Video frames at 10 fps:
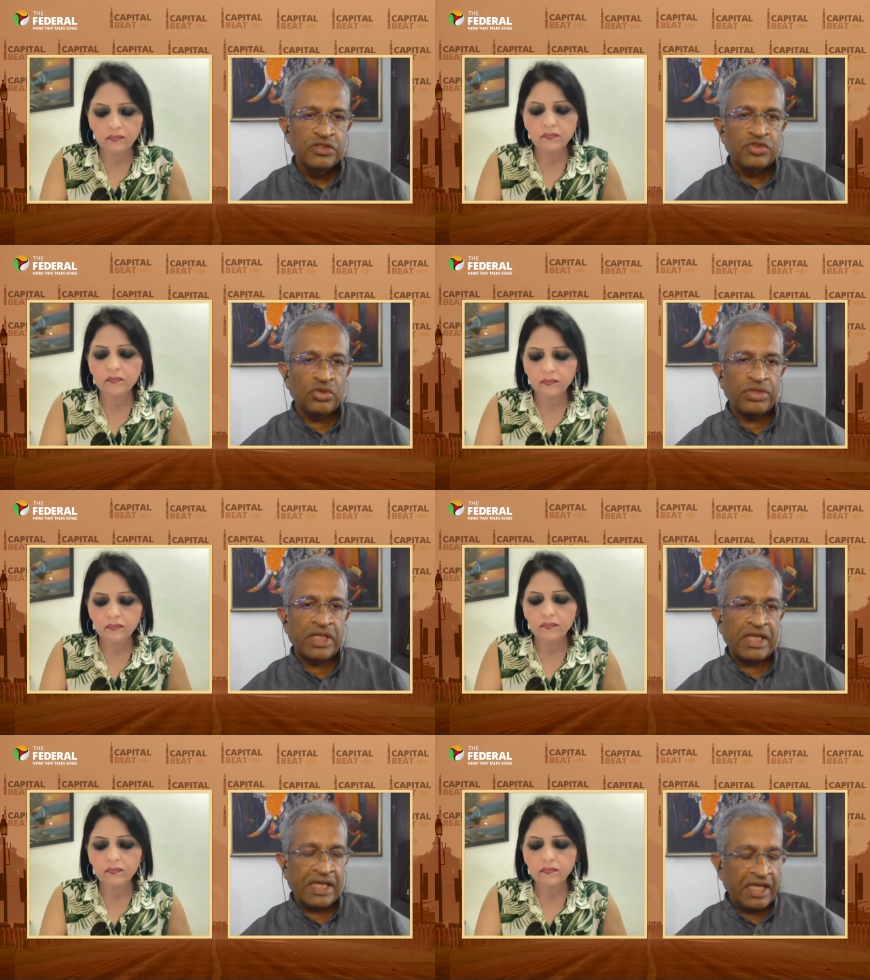Speaker 1: So
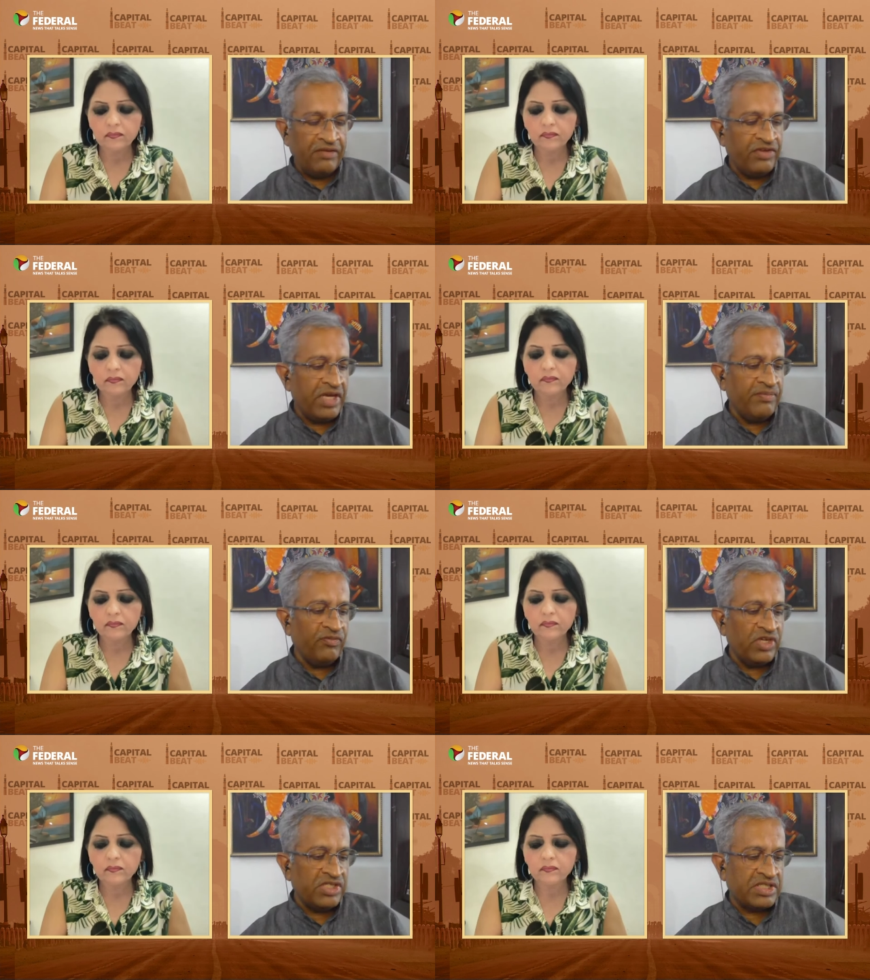the
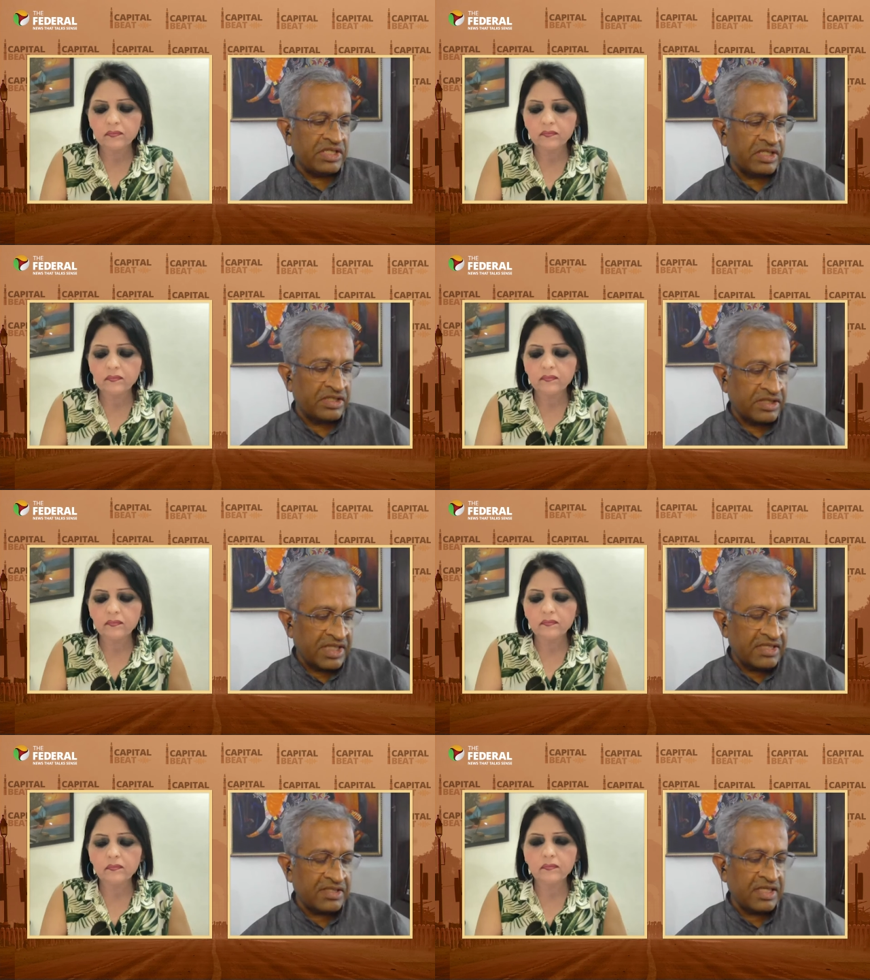EVM, which
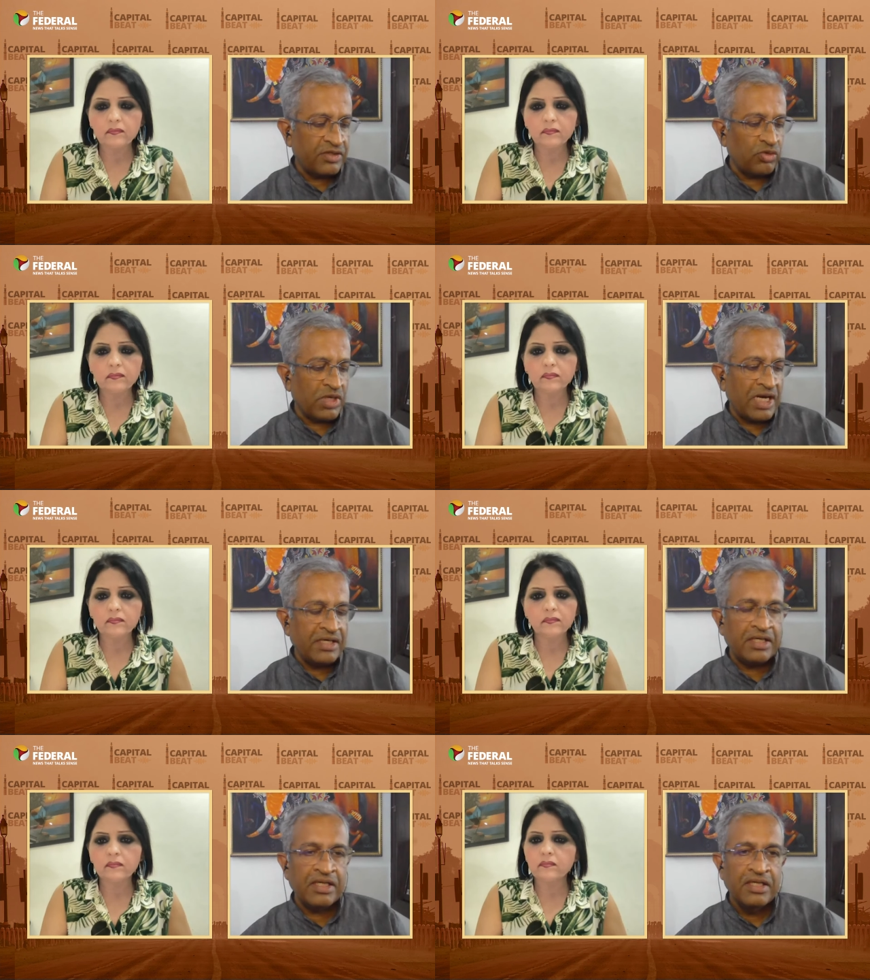says that you
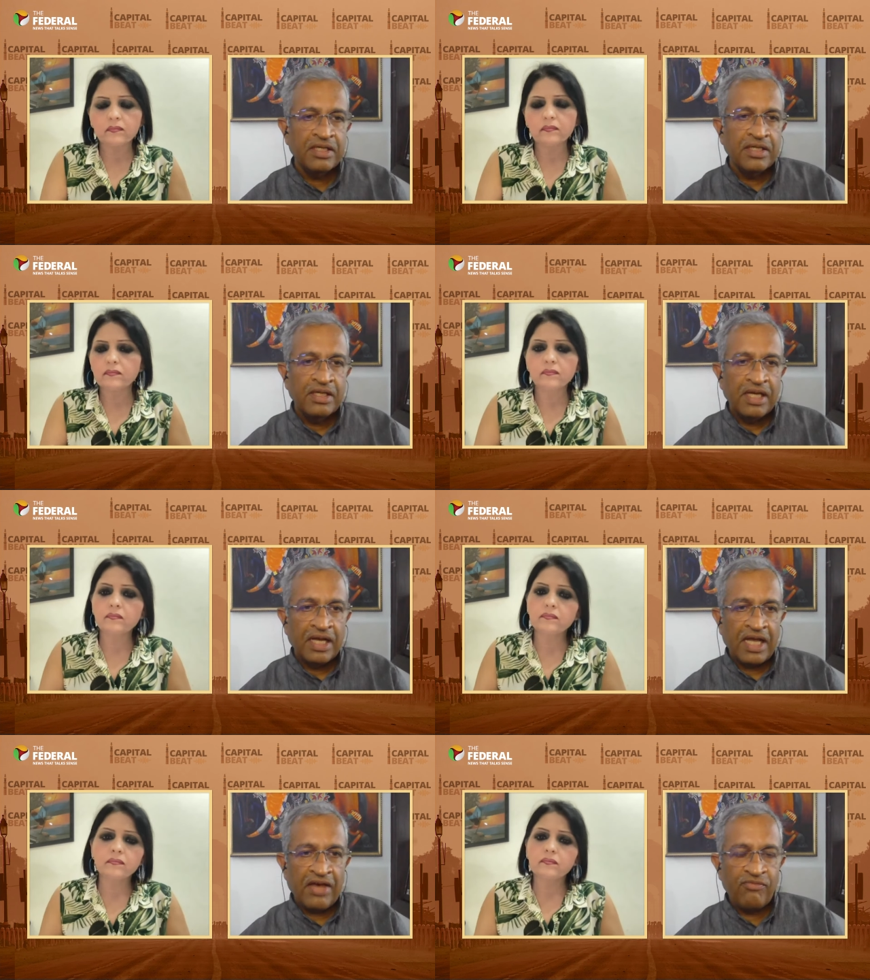can't
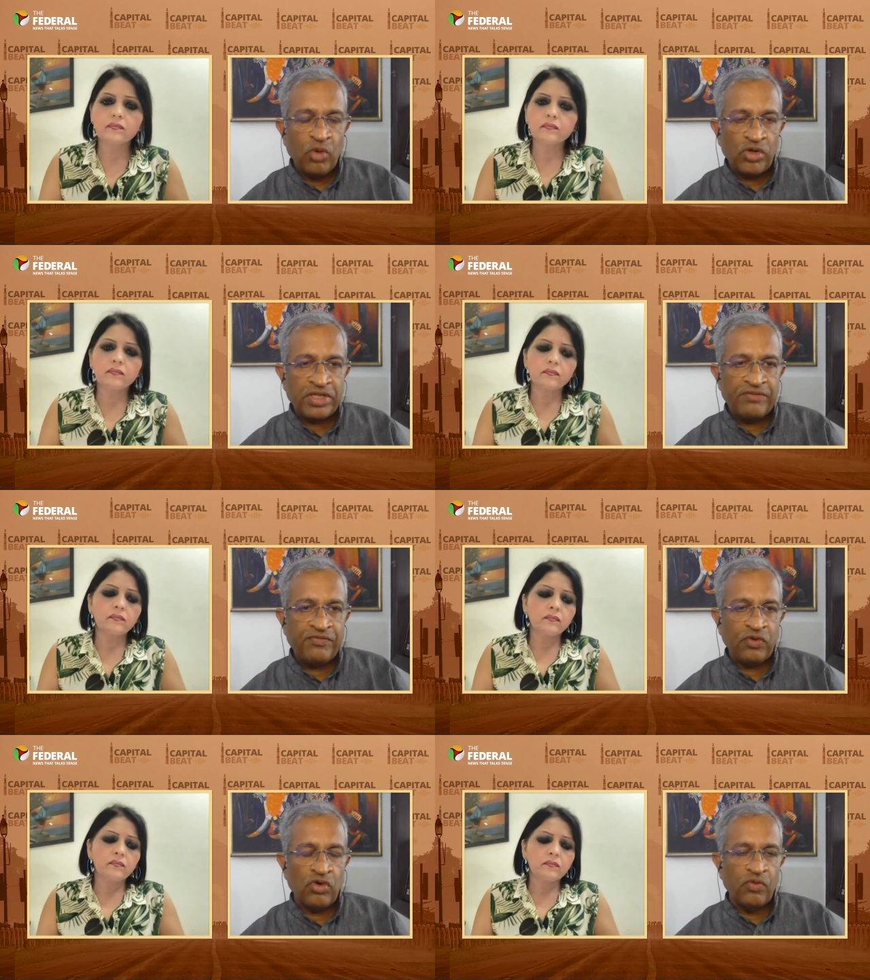have more than
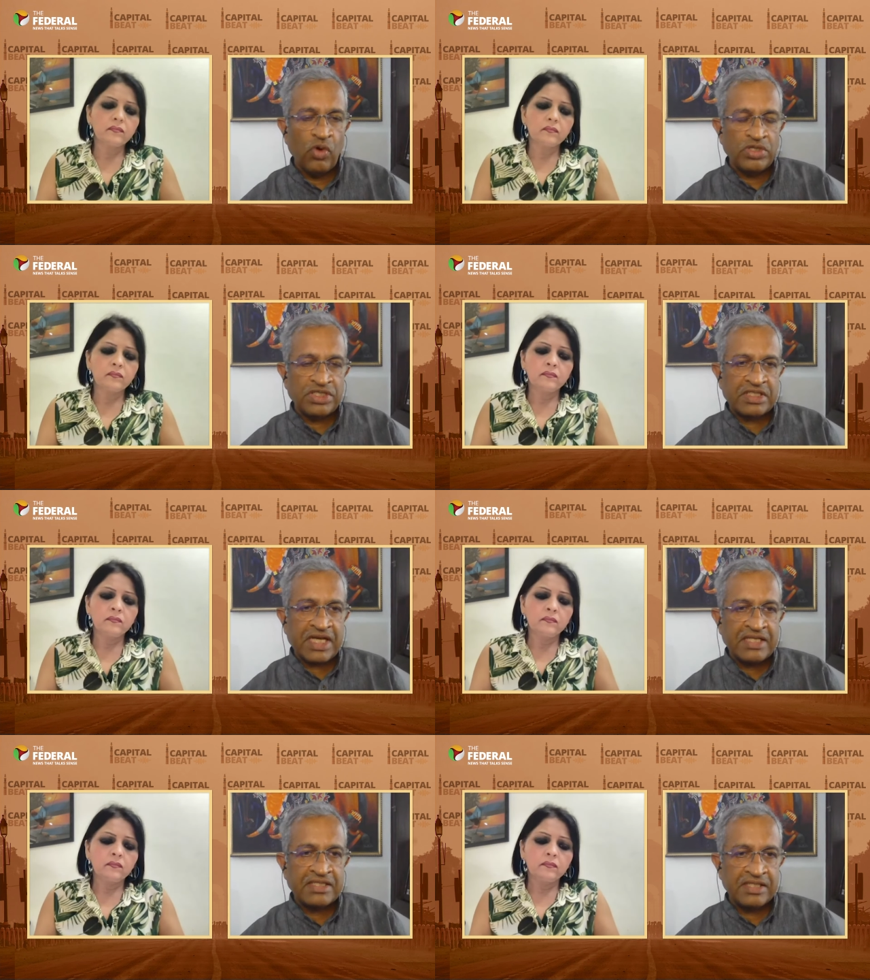four votes
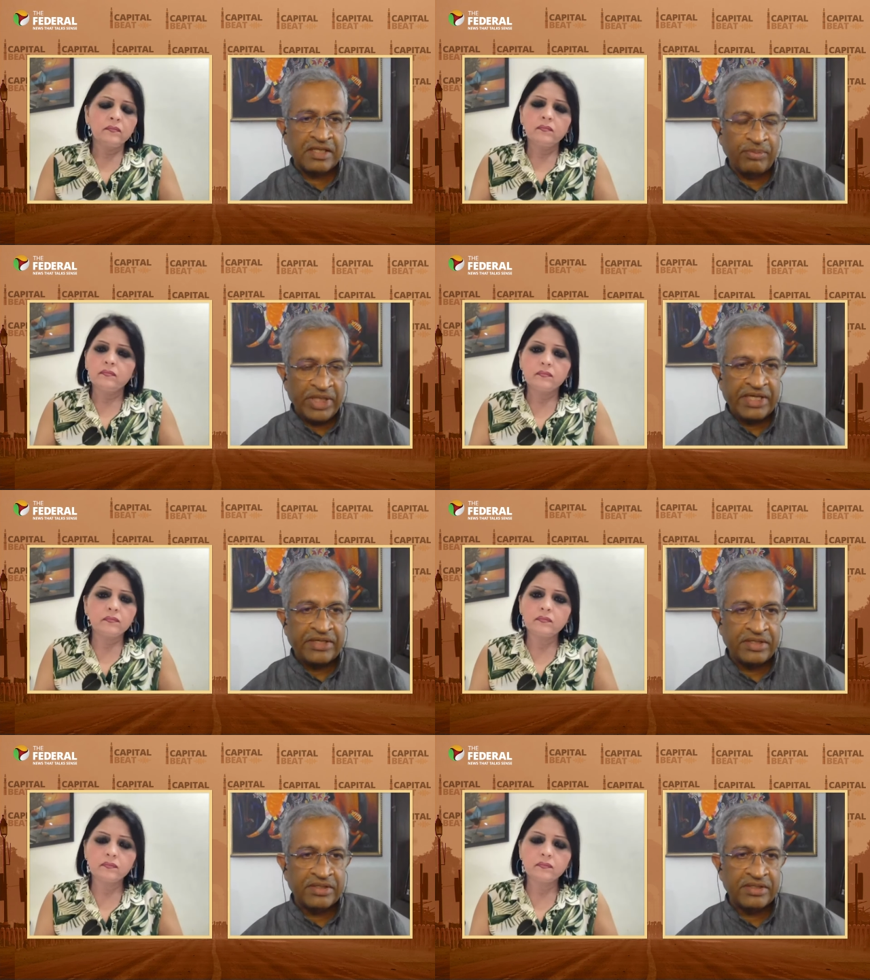cast in a minute,